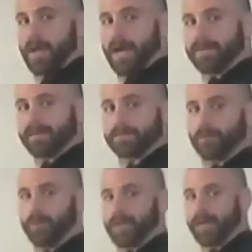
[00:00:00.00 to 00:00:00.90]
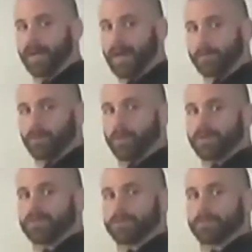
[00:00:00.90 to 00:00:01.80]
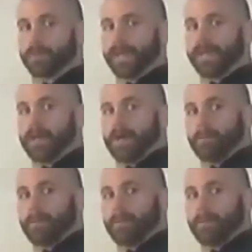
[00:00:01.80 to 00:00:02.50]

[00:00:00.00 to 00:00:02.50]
At this point, I'm going to bring it up